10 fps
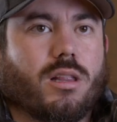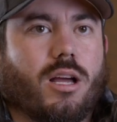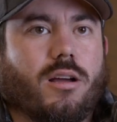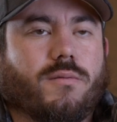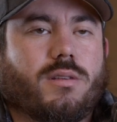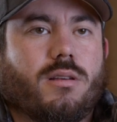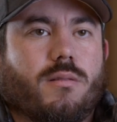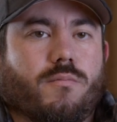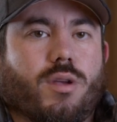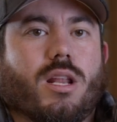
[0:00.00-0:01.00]
loved
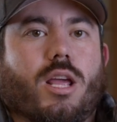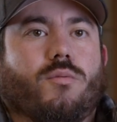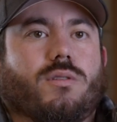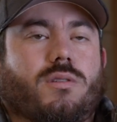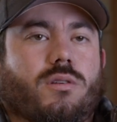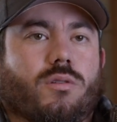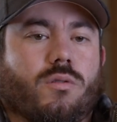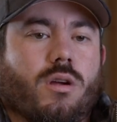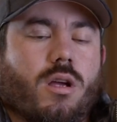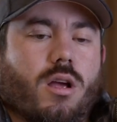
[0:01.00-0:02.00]
being able
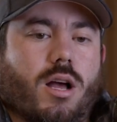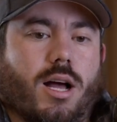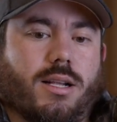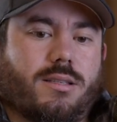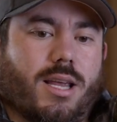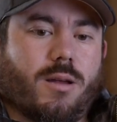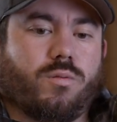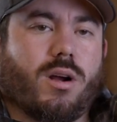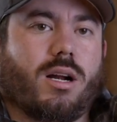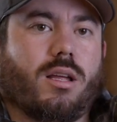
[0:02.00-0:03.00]
to take a
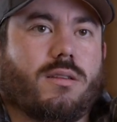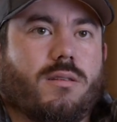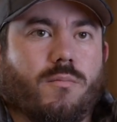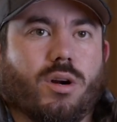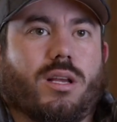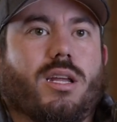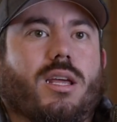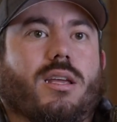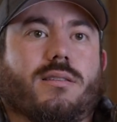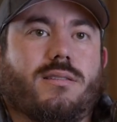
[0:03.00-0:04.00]
product, market
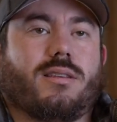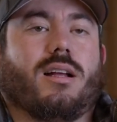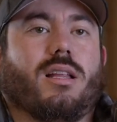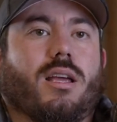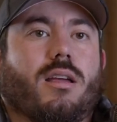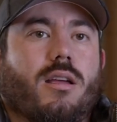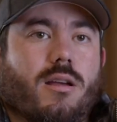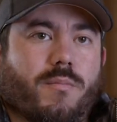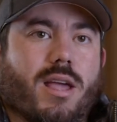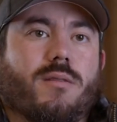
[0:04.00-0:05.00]
it, sell it,
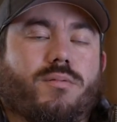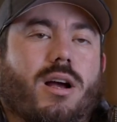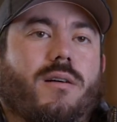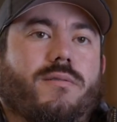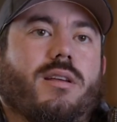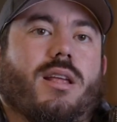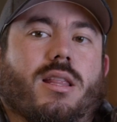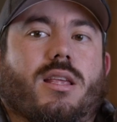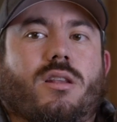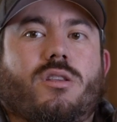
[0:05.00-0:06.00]
make a profit,
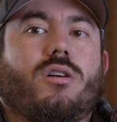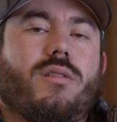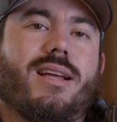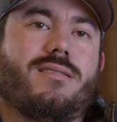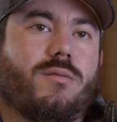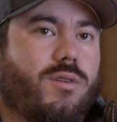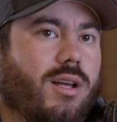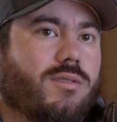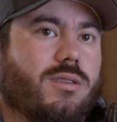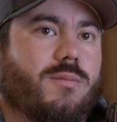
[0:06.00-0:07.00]
and then know that someone
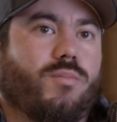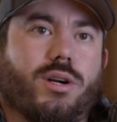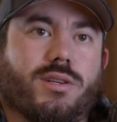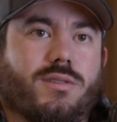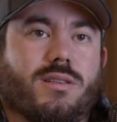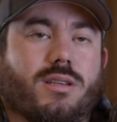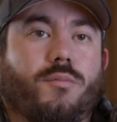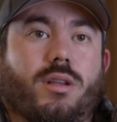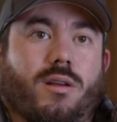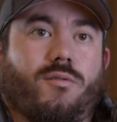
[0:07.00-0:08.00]
else is purchasing
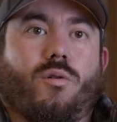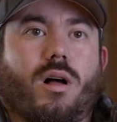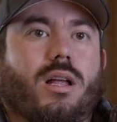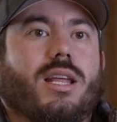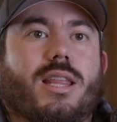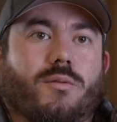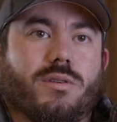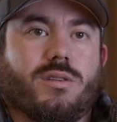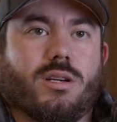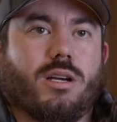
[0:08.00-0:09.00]
something of quality that
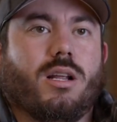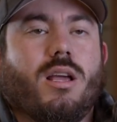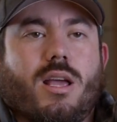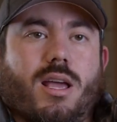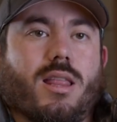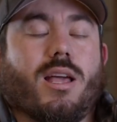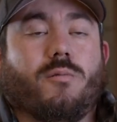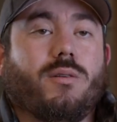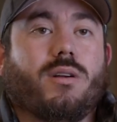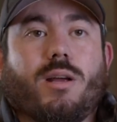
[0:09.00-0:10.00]
was good, and that
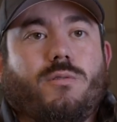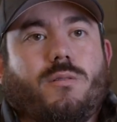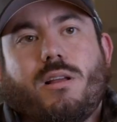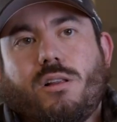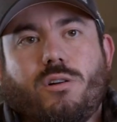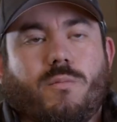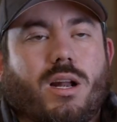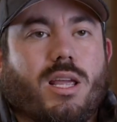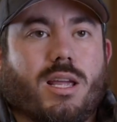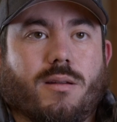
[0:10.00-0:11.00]
we were able to make a little
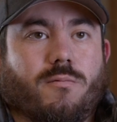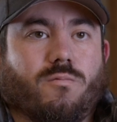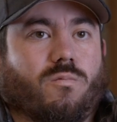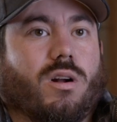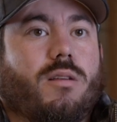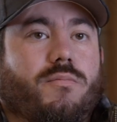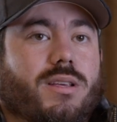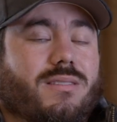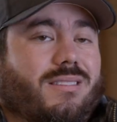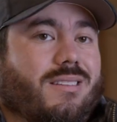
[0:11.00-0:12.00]
money and run a
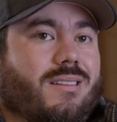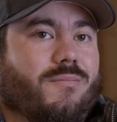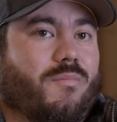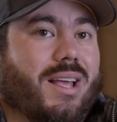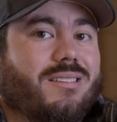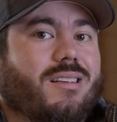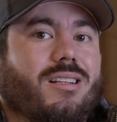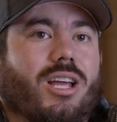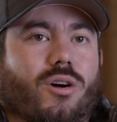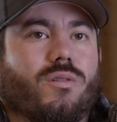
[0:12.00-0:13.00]
business and
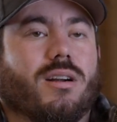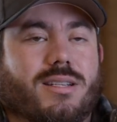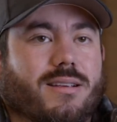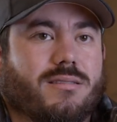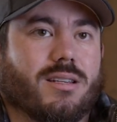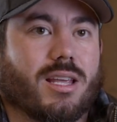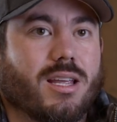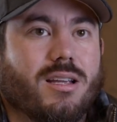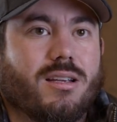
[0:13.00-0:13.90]
basically own our destiny.